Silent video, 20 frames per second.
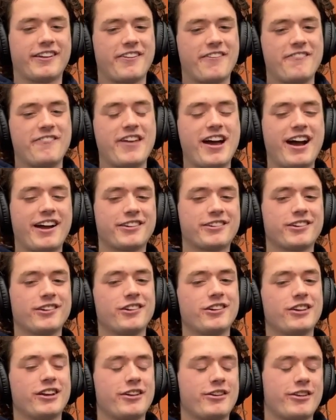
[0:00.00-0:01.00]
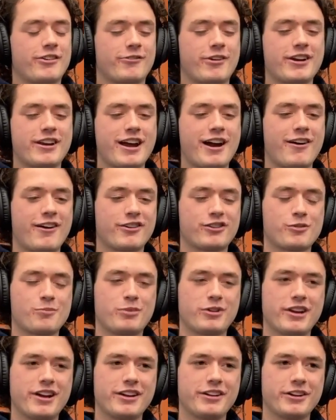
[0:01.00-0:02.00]
NASA right now has a
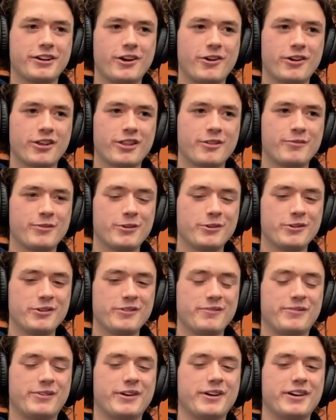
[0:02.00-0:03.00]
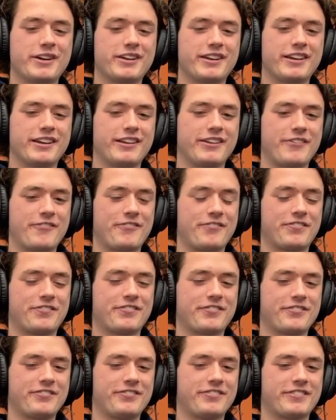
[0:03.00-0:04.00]
plan to go to the moon, but
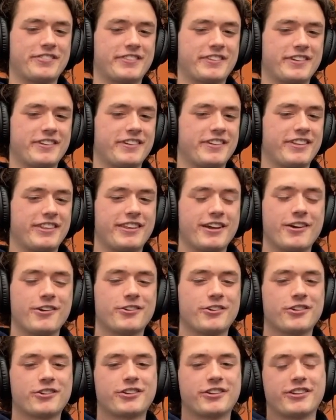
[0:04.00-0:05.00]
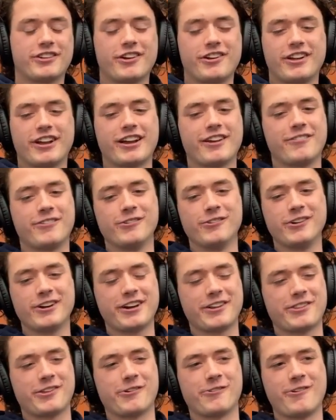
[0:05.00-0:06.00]
they're like if you look
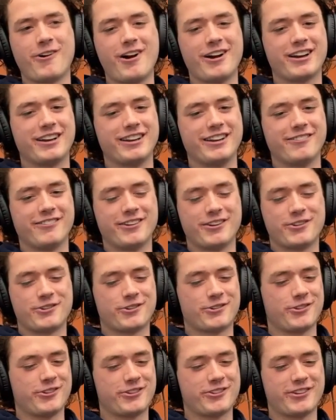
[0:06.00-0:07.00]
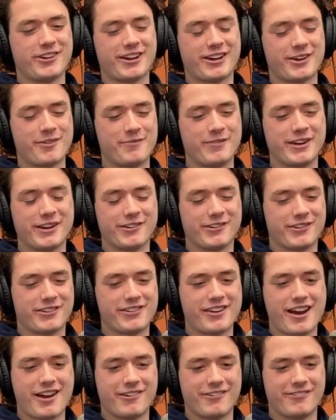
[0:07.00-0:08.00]
at their rocket, even it just looks like a bigger
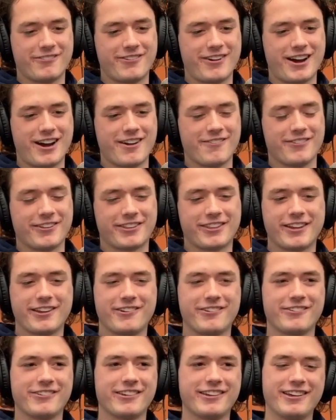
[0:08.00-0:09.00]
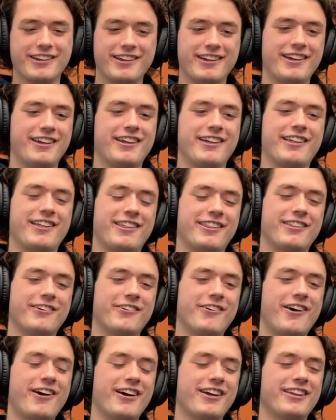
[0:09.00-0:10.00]
Saturn V. Like they don't they're
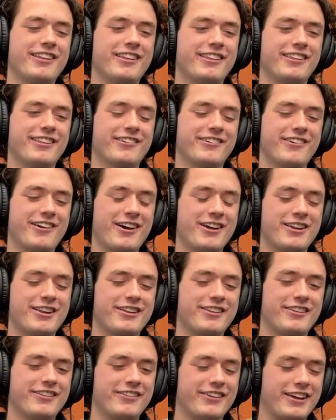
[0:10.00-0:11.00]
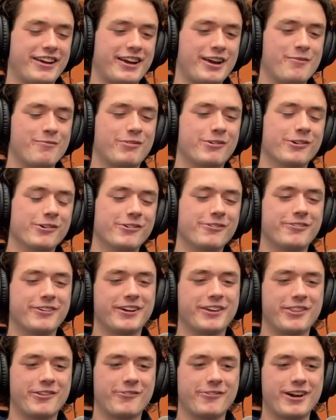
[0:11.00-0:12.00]
not like improving
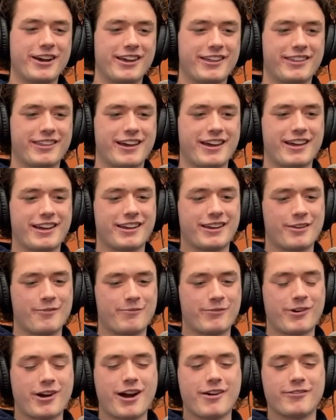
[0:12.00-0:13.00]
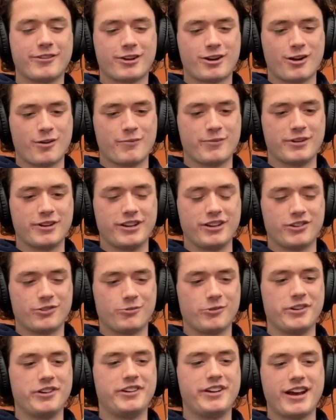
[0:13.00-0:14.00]
in the way that private companies
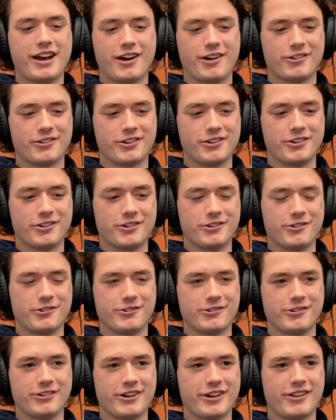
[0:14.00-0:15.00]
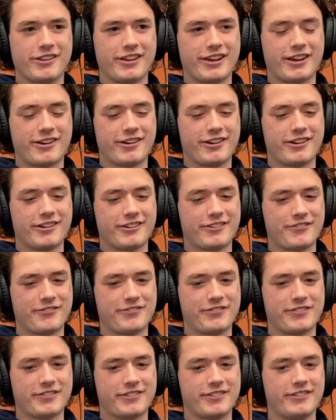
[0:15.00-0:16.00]
would dare to do. And like
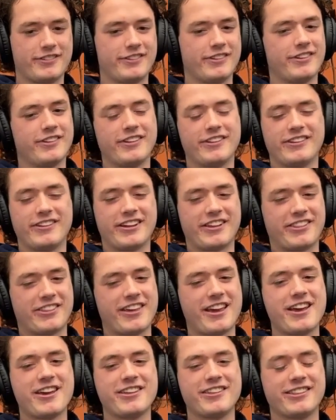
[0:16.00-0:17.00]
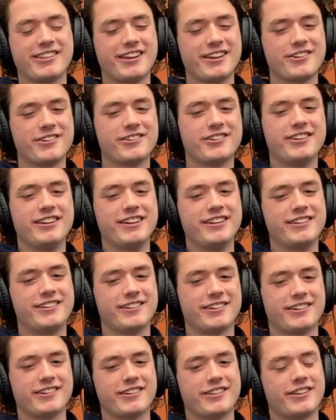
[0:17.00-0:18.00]
they just need
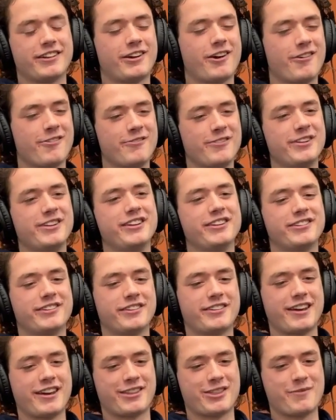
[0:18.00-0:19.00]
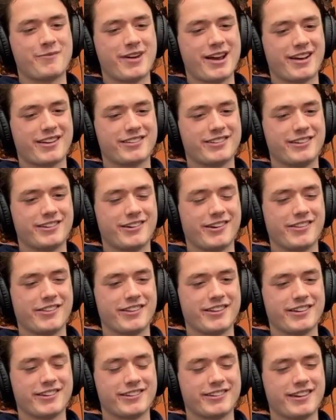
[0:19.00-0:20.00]
to the government needs to take the back seat on
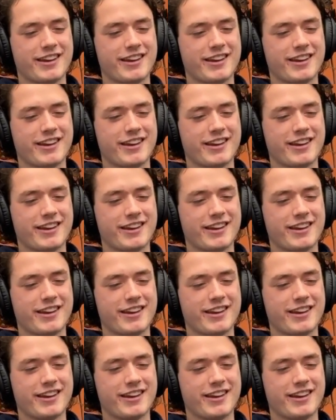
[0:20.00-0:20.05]
this